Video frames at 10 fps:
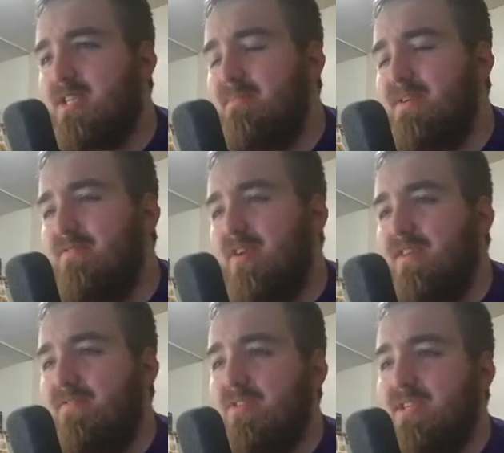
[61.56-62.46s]
going to be ready
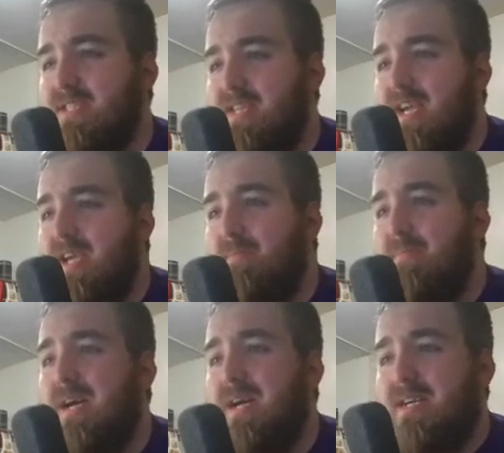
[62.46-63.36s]
for this game,
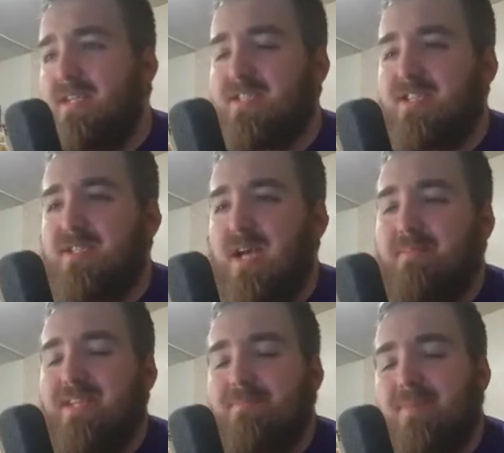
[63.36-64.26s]
just because, I
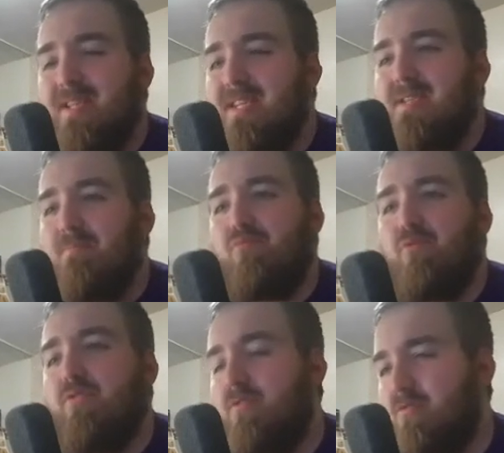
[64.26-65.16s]
mean, man, that's a
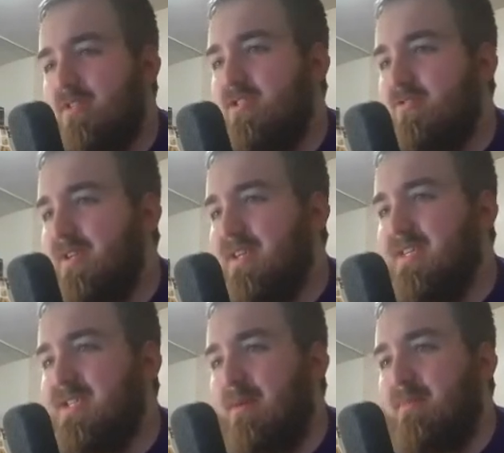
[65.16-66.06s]
brutal injury
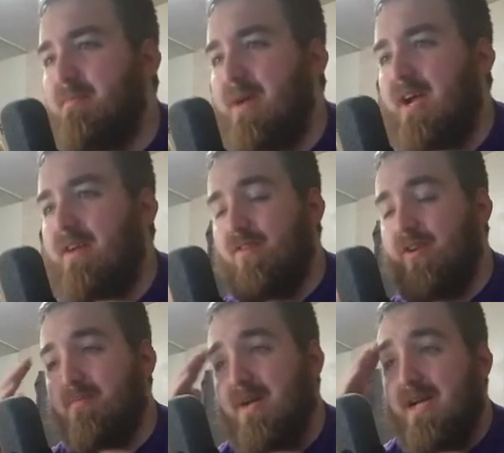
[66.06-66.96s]
he's coming back
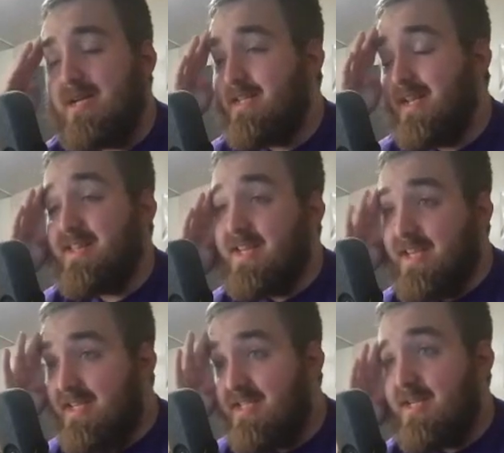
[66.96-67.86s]
from. They think
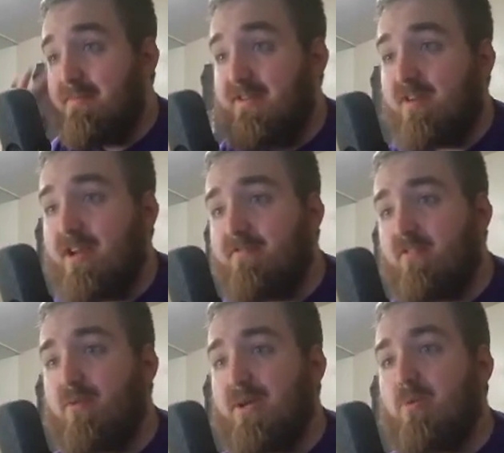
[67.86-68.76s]
he's going to be ready for
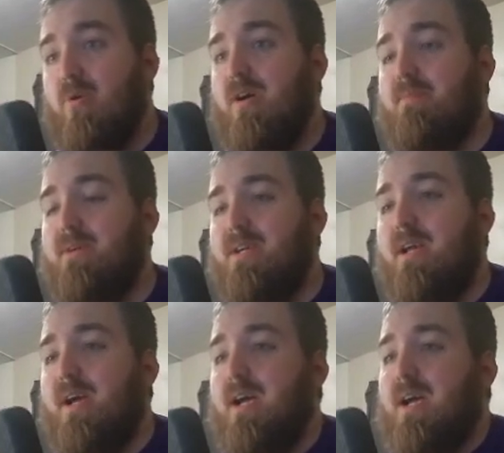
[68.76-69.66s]
week one, but
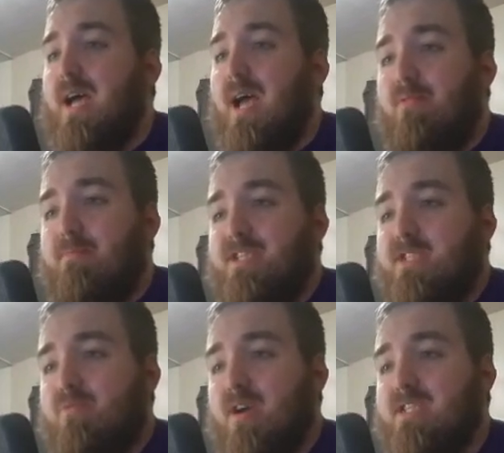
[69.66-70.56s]
I wouldn't be
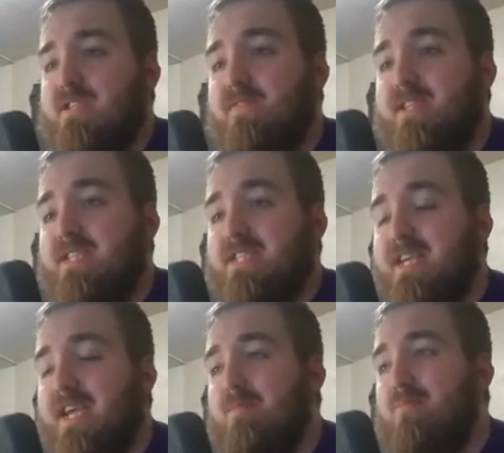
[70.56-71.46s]
surprised if in this
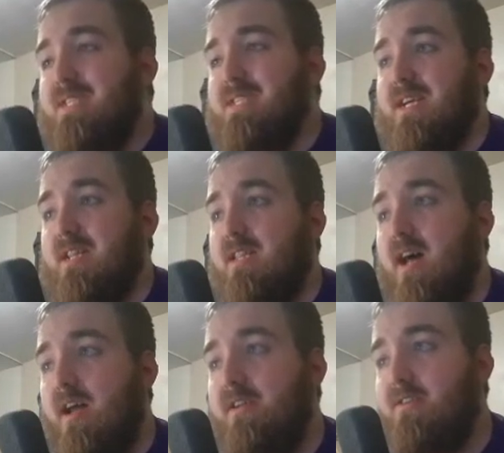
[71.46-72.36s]
game we see a
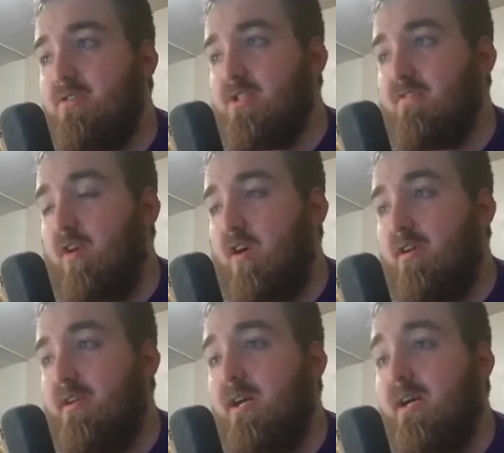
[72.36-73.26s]
lot of Deuce
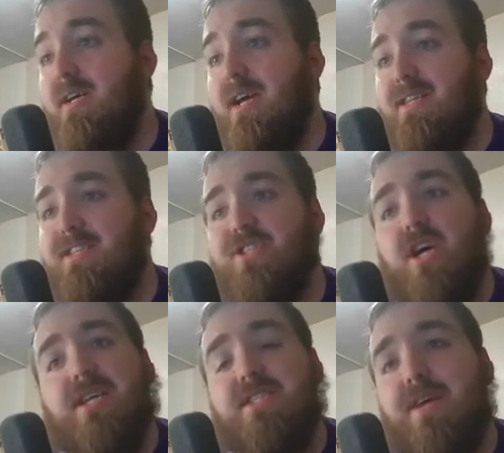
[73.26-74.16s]
Vaughn. And the
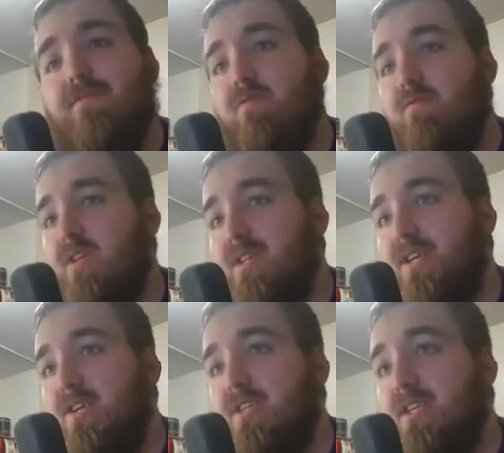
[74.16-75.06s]
Giants have a really
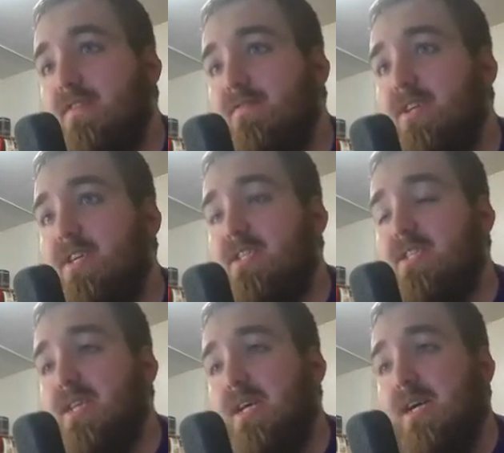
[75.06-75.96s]
good defense,